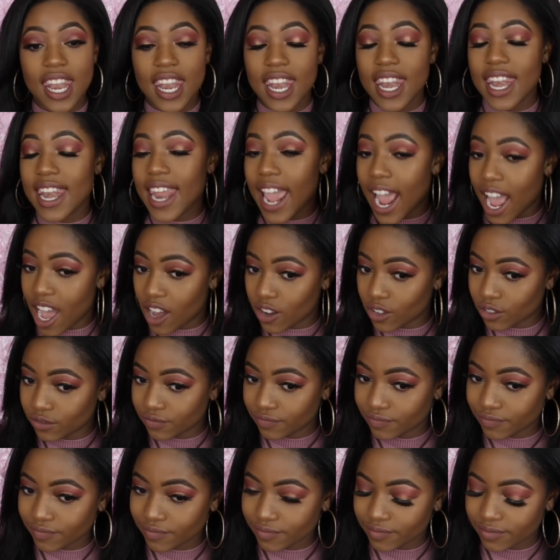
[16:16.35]
Now,
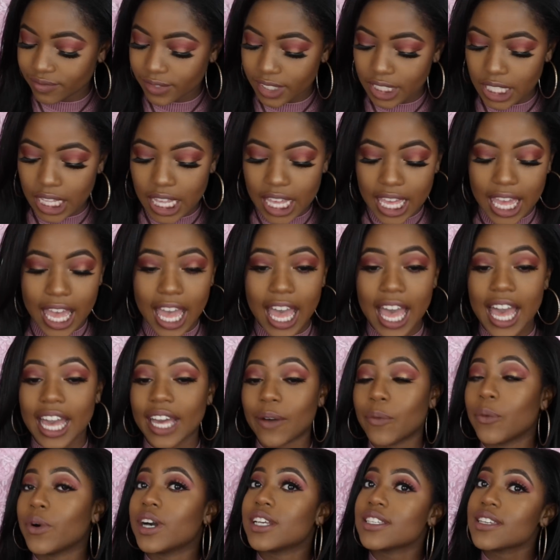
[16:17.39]
I
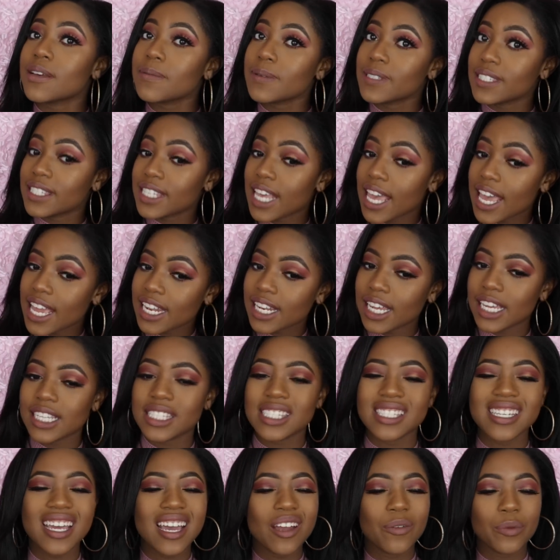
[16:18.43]
was upset.
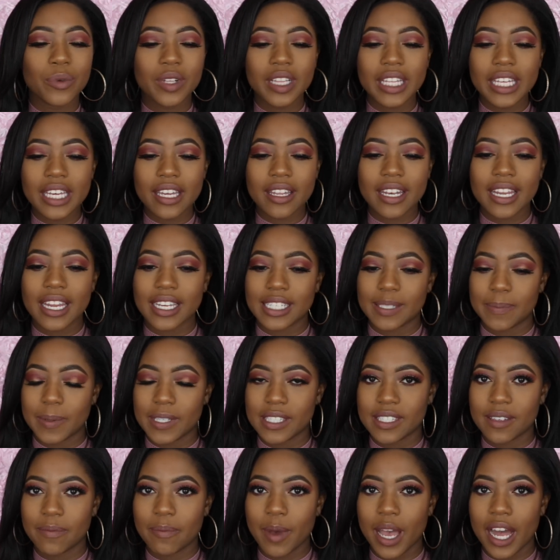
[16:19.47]
It's not really an
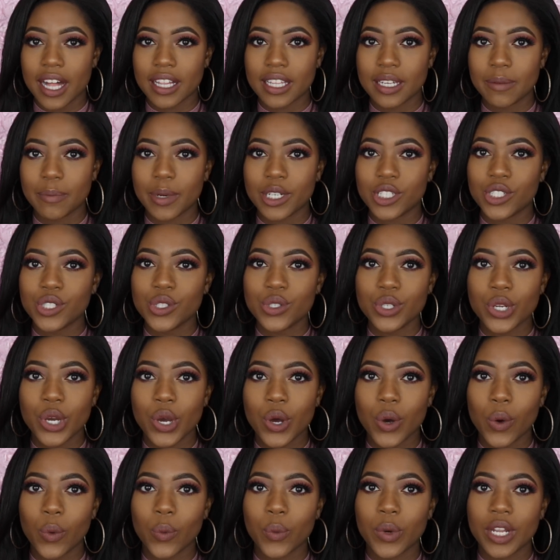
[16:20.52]
expensive palette, but you
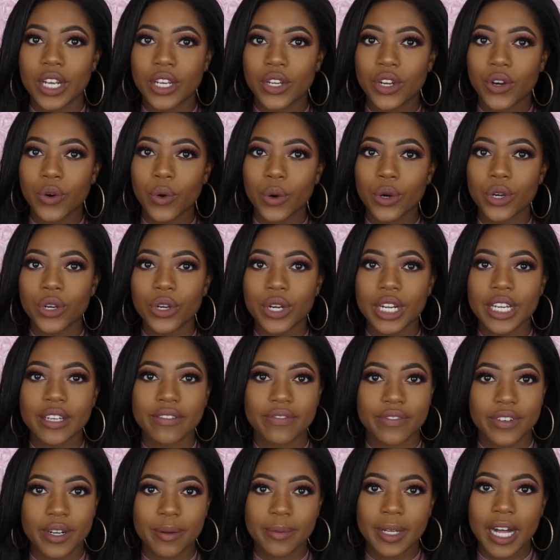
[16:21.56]
know, when you're ordering
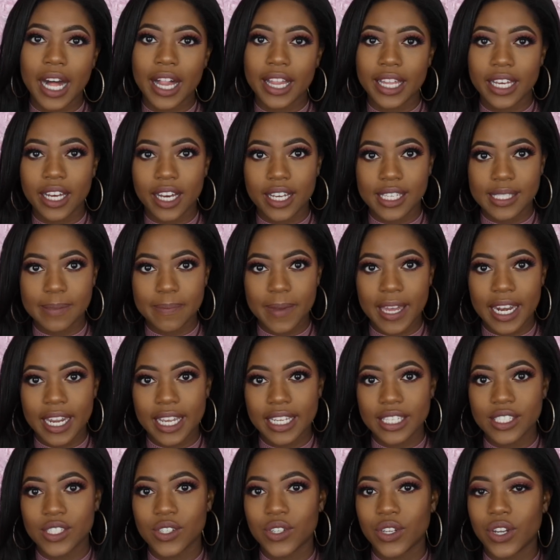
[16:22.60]
from Kylie
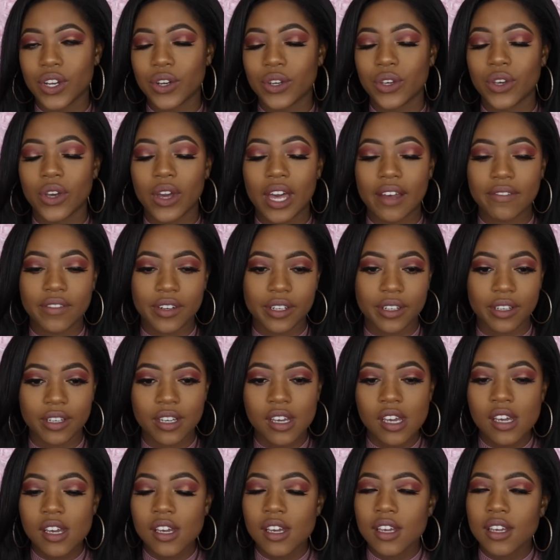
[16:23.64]
Cosmetics, you know, you have to
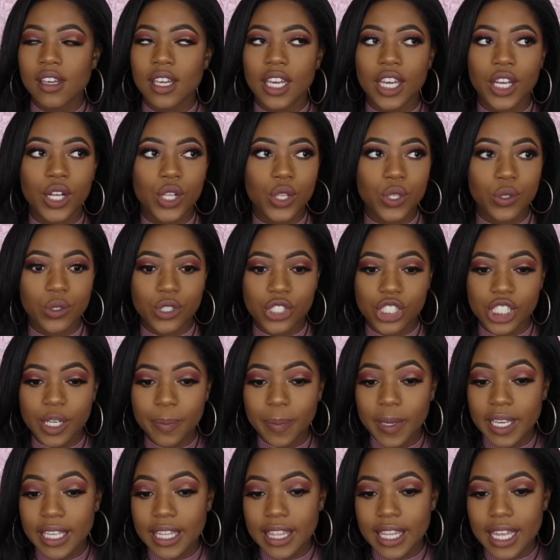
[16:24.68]
include
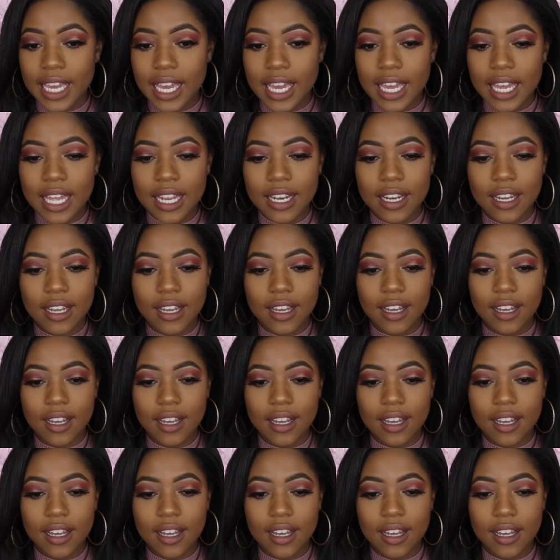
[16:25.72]
shipping in that.